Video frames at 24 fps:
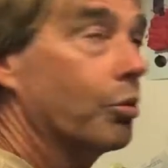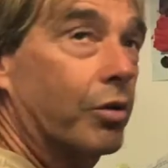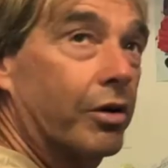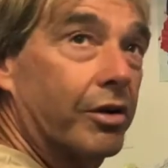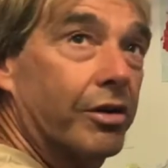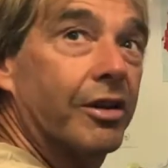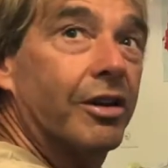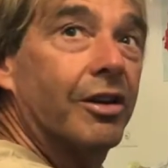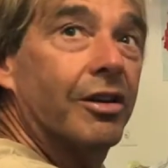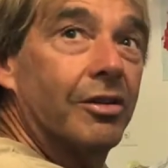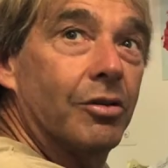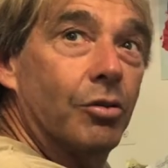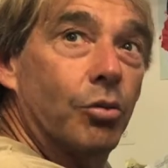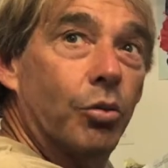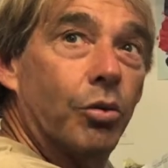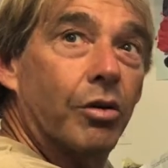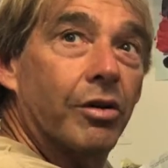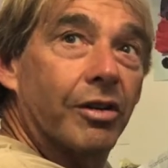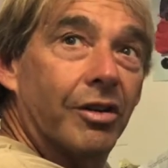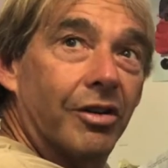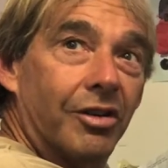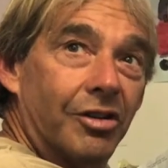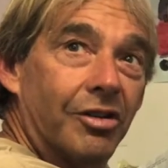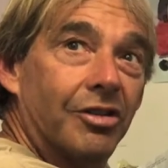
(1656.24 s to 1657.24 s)
where
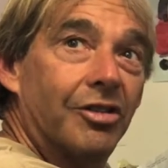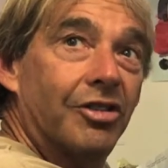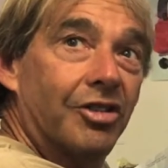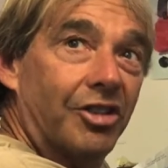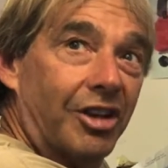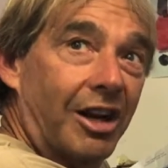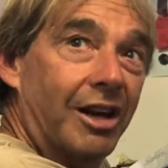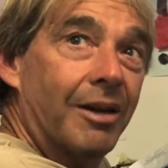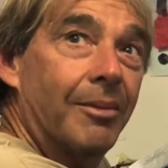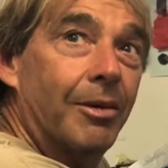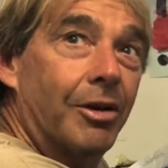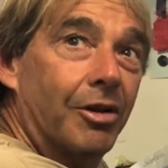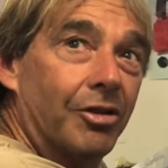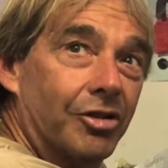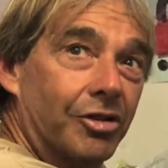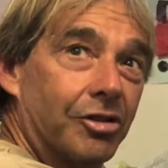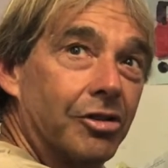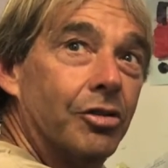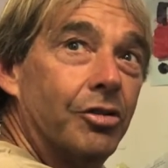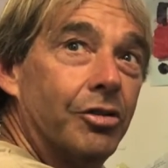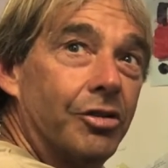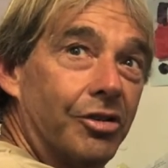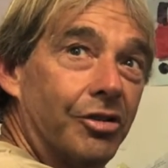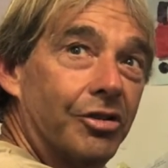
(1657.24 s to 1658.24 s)
the Sanibel
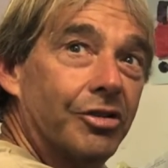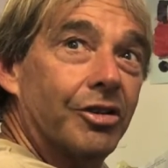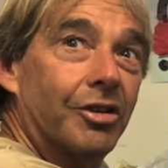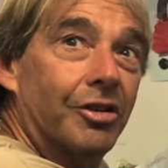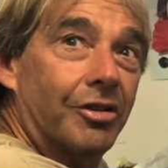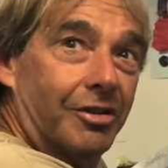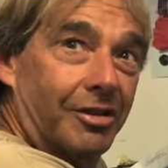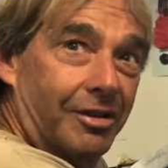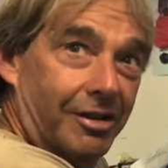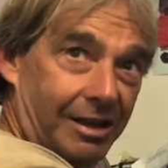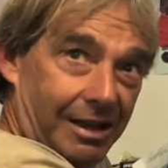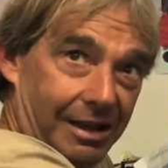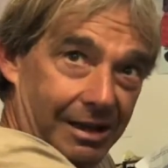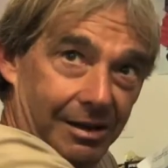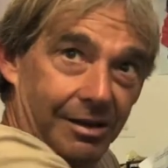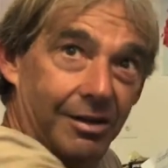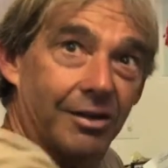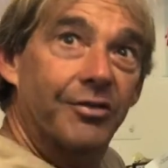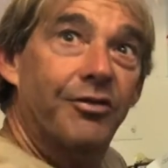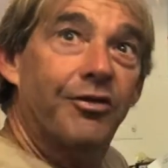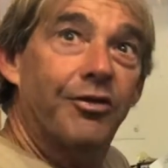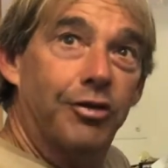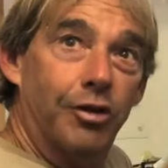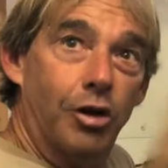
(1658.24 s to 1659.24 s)
Slough used to
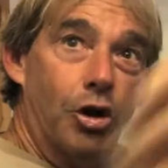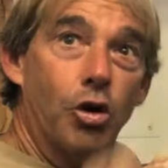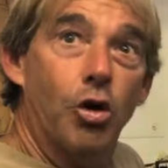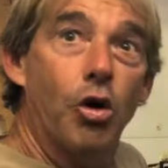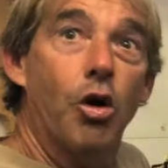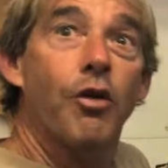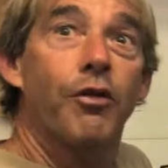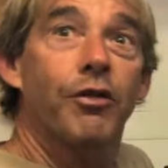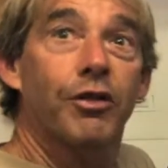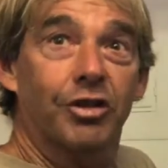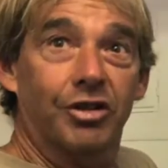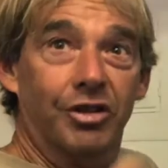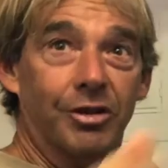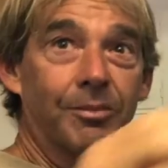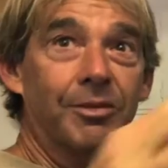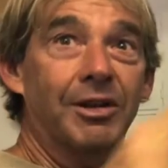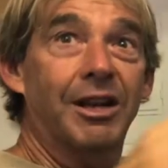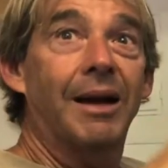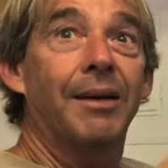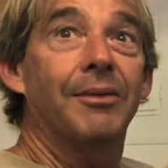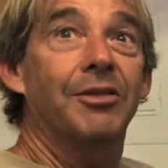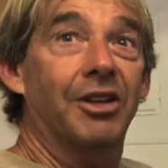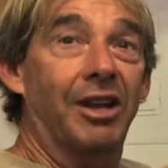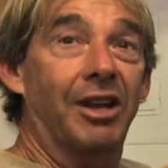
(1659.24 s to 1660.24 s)
flow over sometimes.